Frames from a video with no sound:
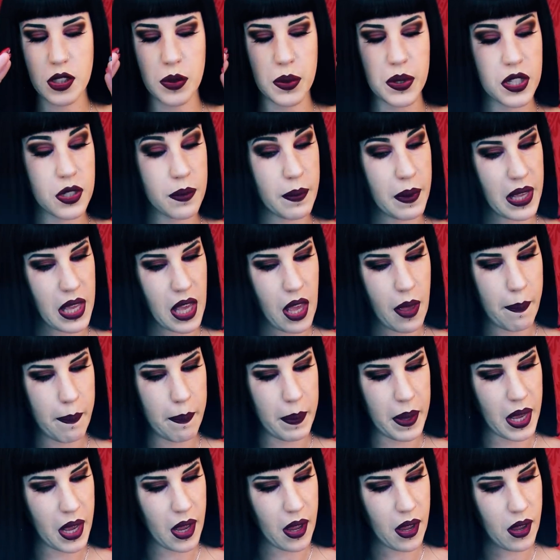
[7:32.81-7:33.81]
So we're just making it
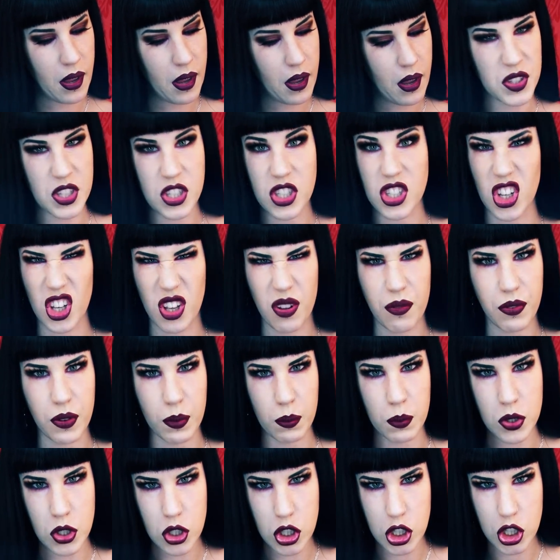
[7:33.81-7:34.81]
bigger just so you can
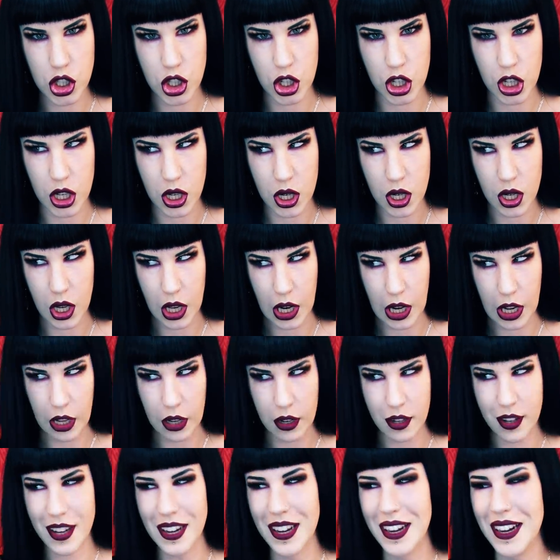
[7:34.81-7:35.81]
fit more shit in
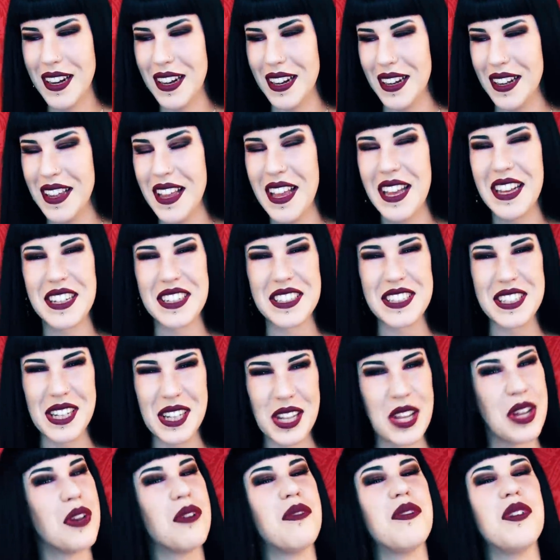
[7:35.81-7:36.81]
it. Because a
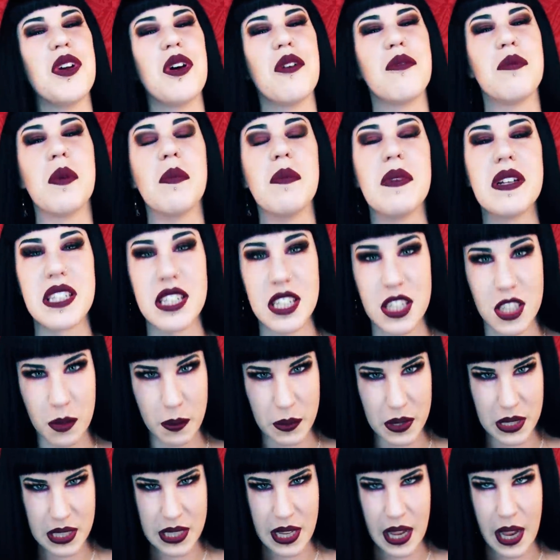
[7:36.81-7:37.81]
lot of you have been messaging
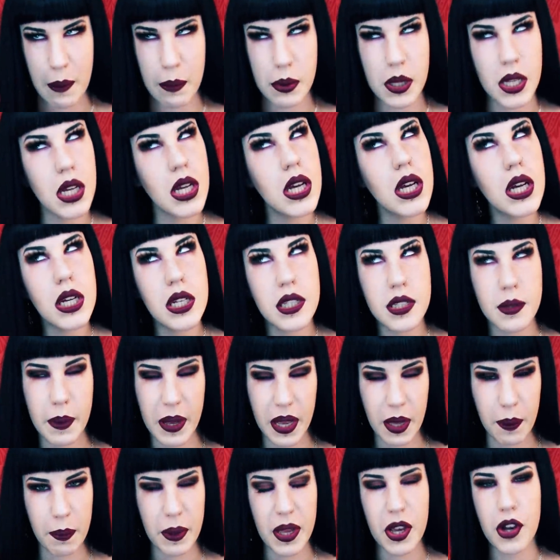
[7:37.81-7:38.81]
me saying, please
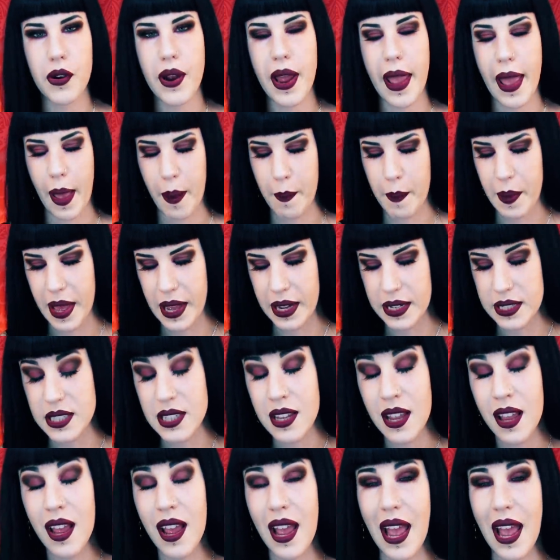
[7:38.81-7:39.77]
make bigger handbags.